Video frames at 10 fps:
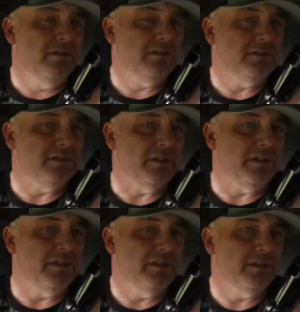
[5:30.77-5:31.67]
let's
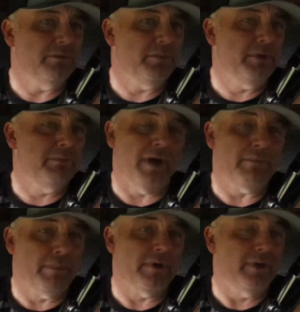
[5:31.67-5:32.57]
see, that would have been
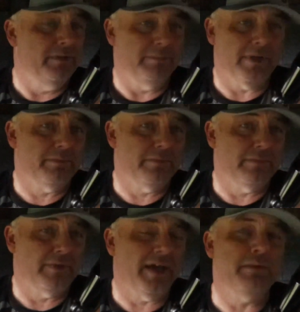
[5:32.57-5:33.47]

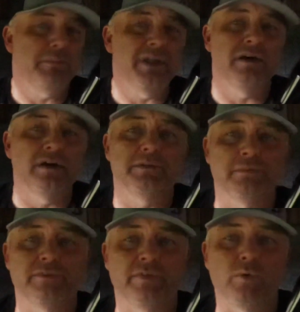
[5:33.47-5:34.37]
I had been hunting
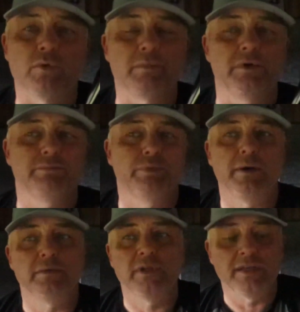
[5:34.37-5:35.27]
before, but
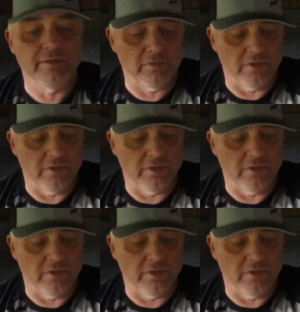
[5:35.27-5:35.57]
probably not ever.